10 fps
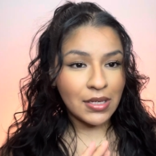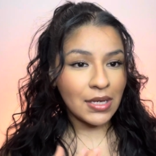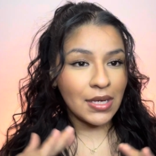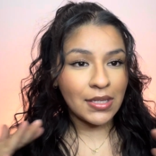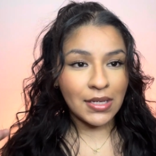
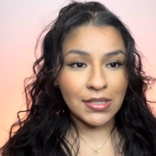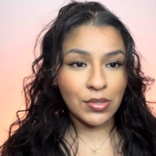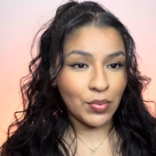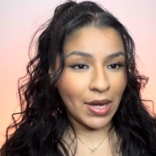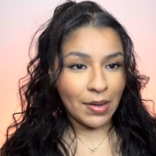And that is a
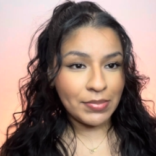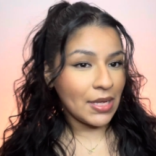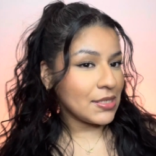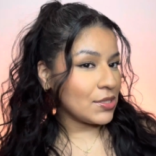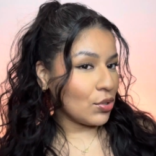wrap.
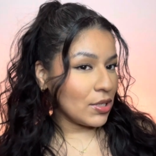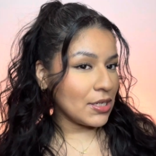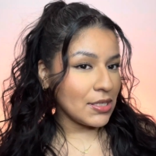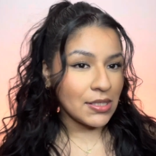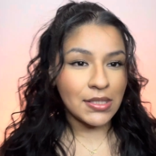That's all it
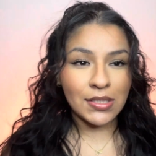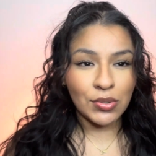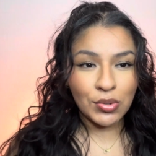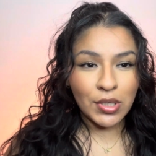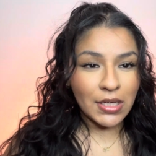is.
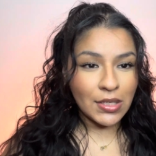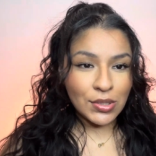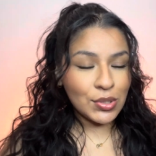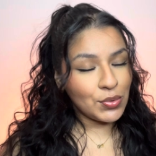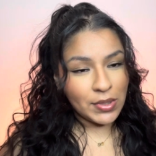Nothing else
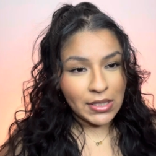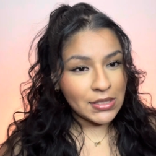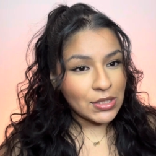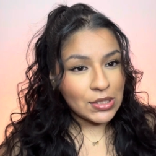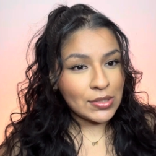to it. It's
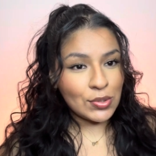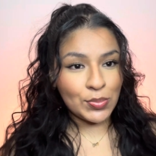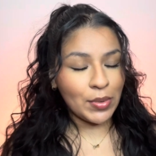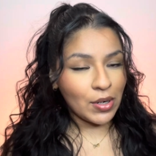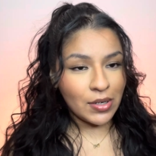
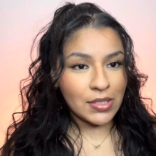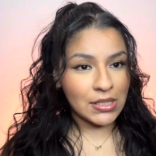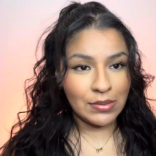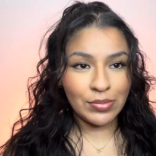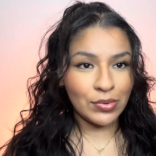super
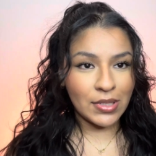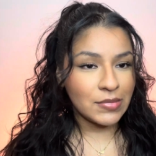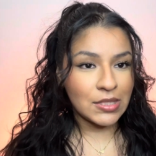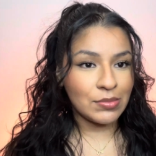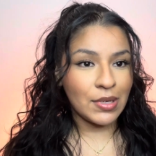simple.
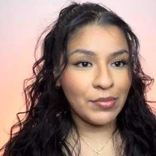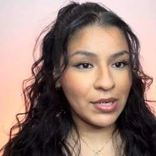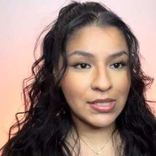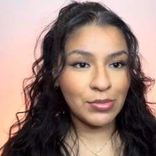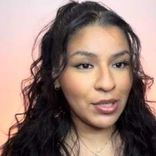It's my everyday
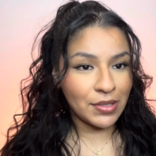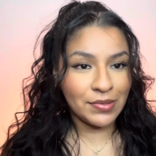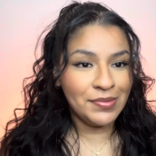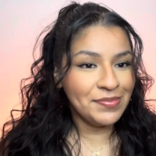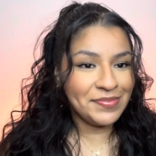summer look.
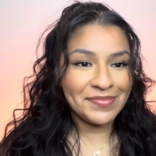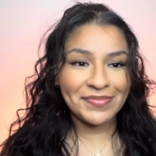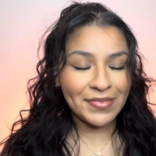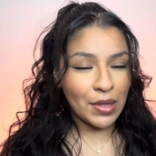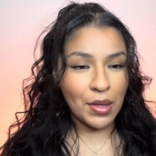
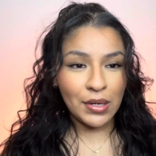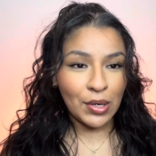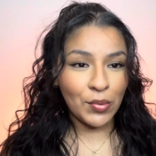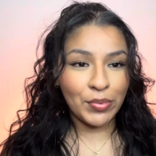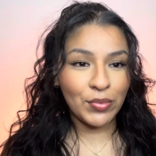And I
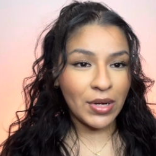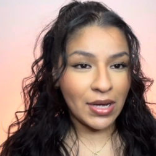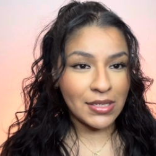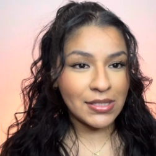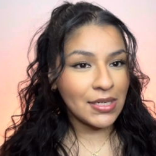hope you
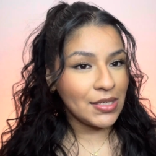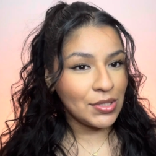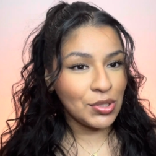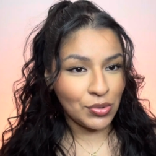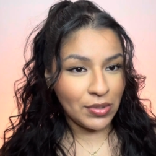guys
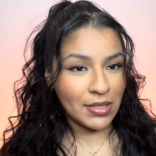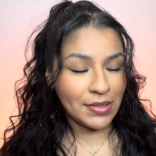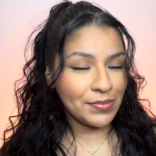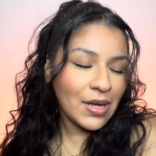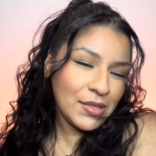enjoyed it.
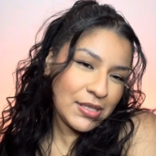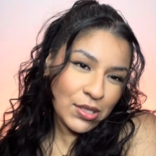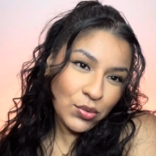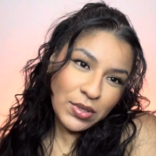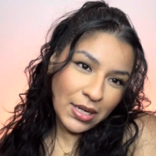
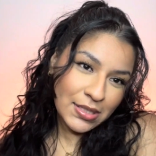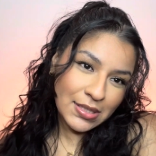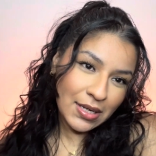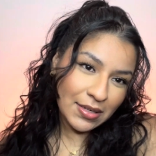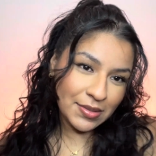Until next
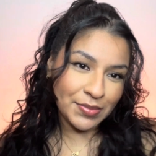time.